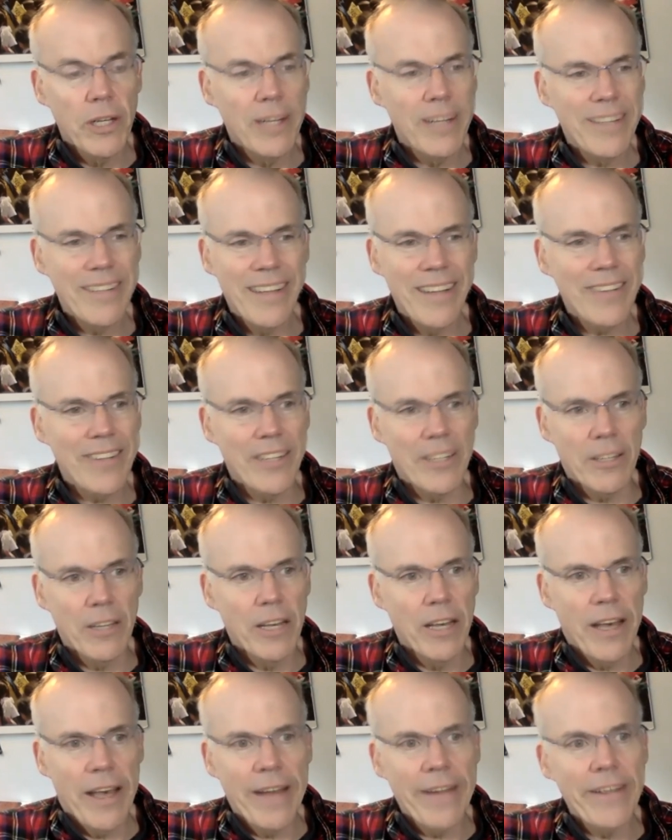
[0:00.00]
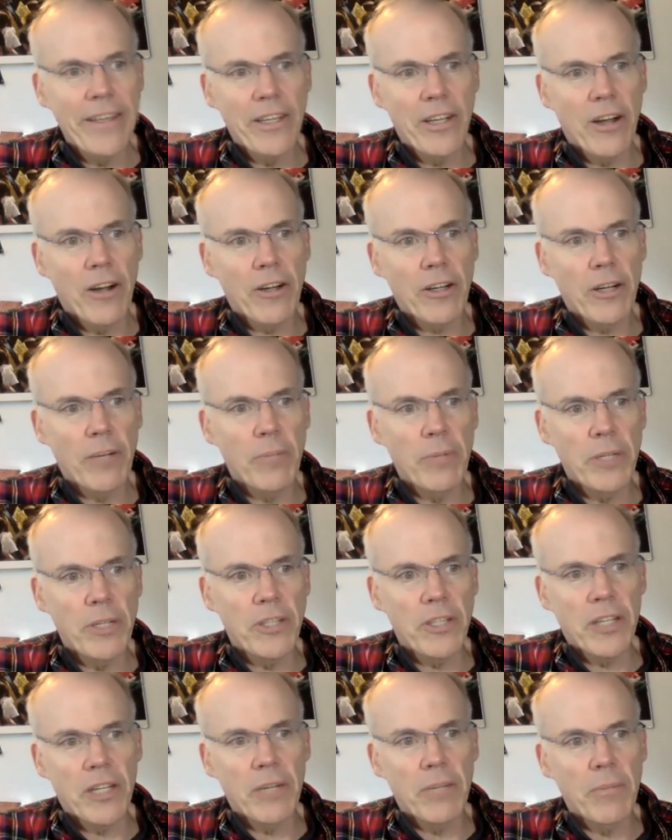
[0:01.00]
it's not like any car company
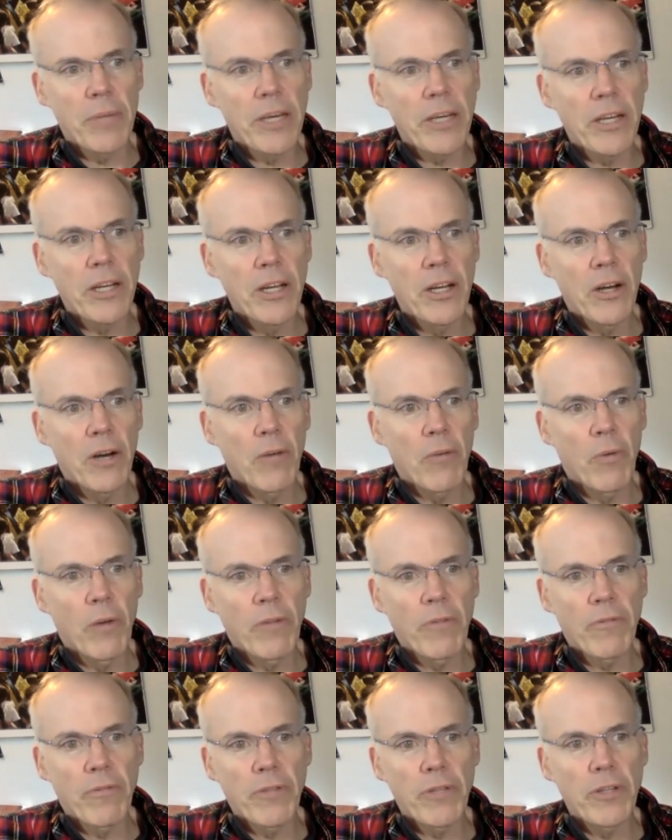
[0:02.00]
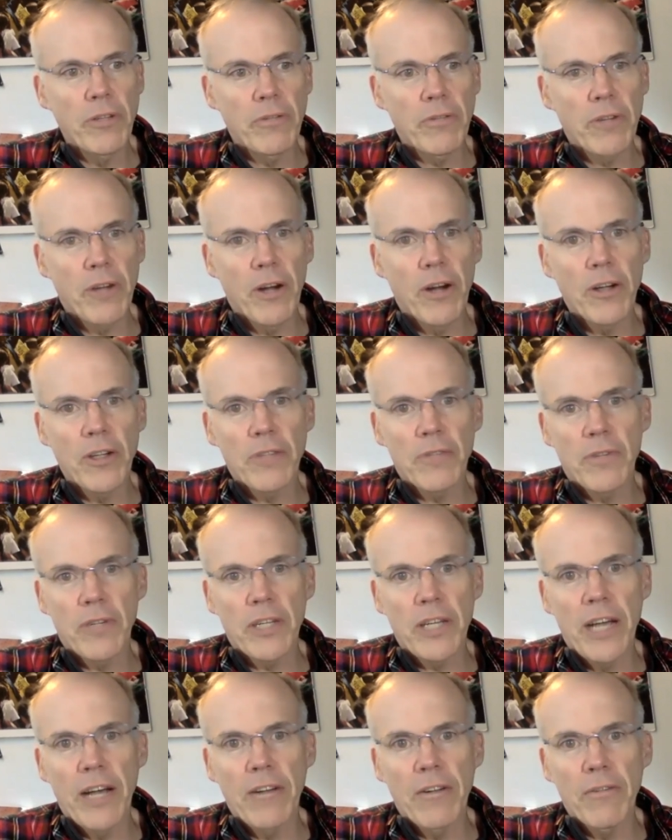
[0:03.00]
is going to make one fleet of cars for
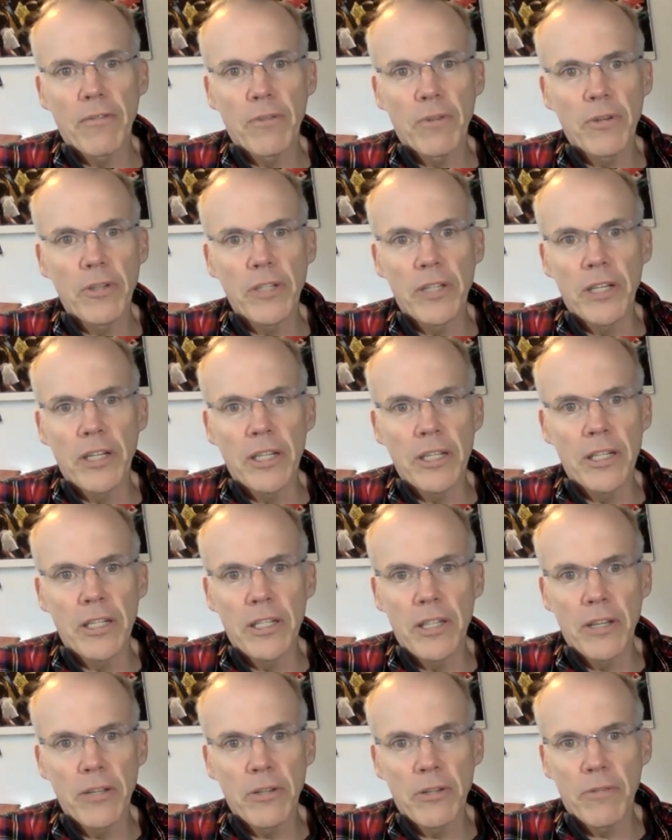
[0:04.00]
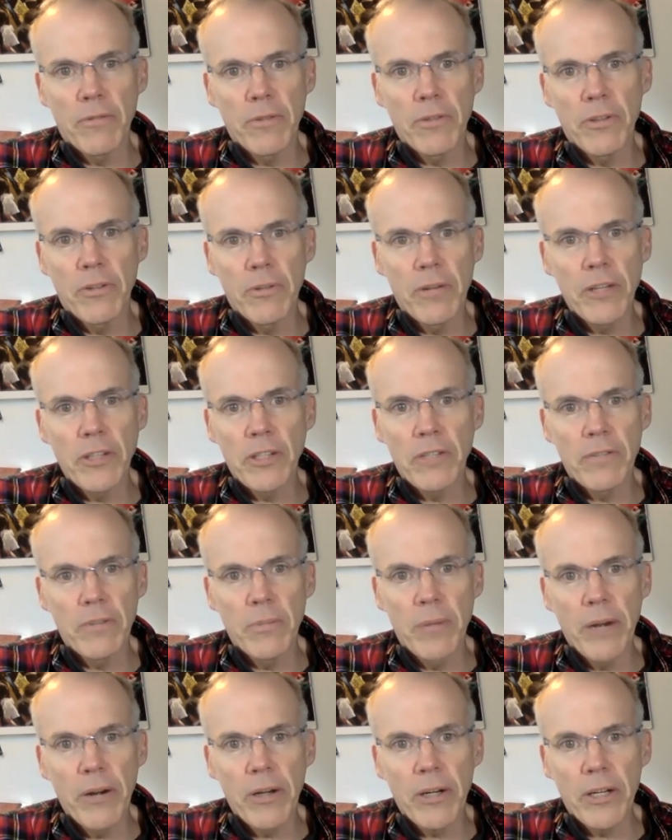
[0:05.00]
California and another for the rest of
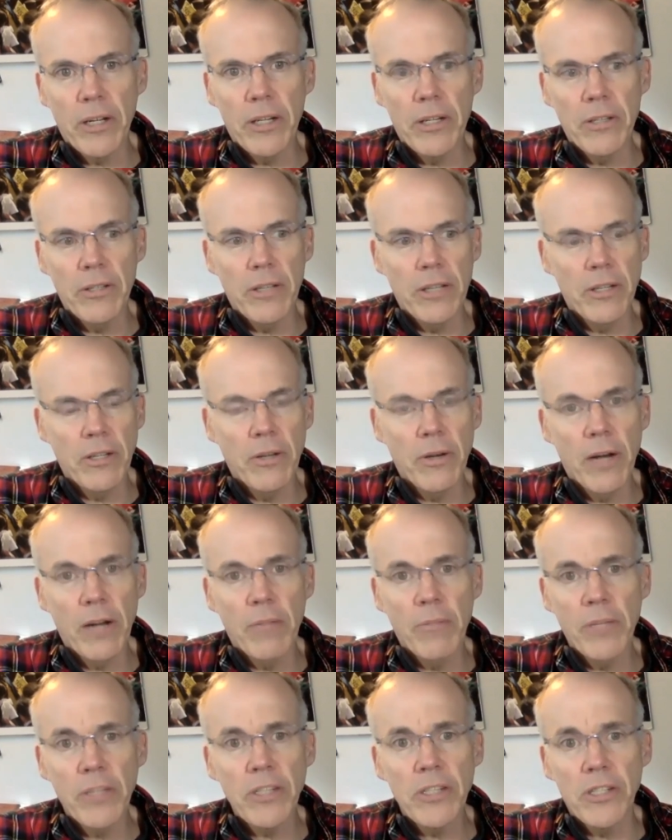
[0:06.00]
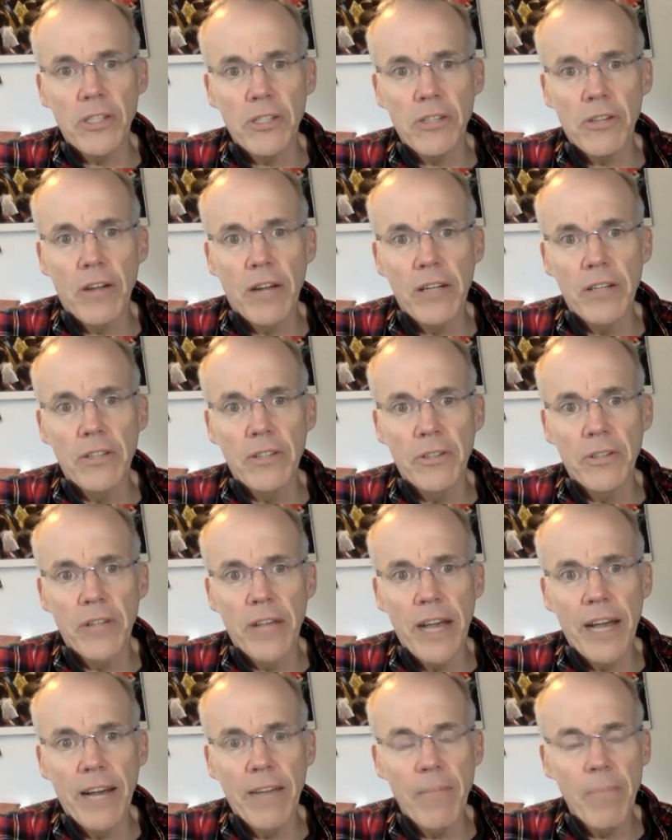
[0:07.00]
America. They'd go out of business trying to do
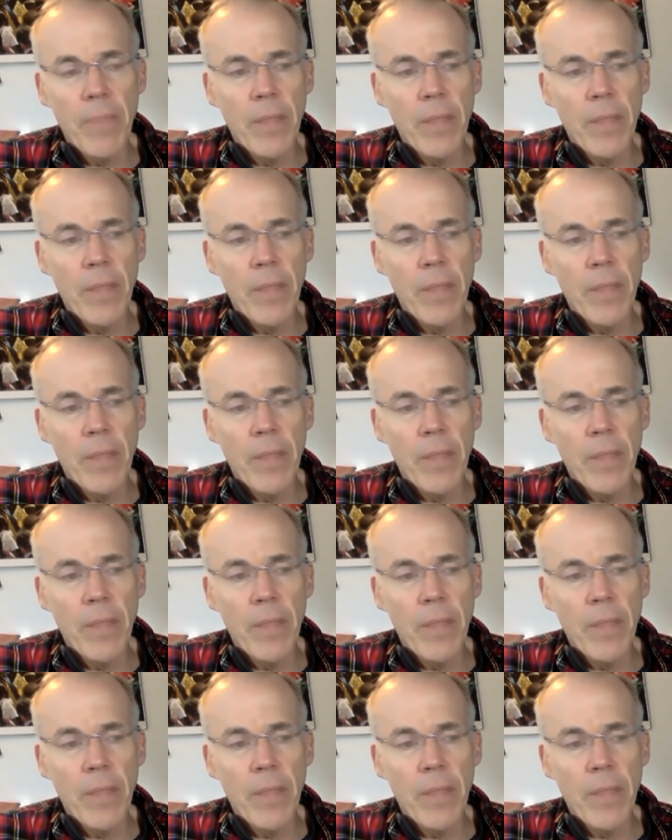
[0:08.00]
that.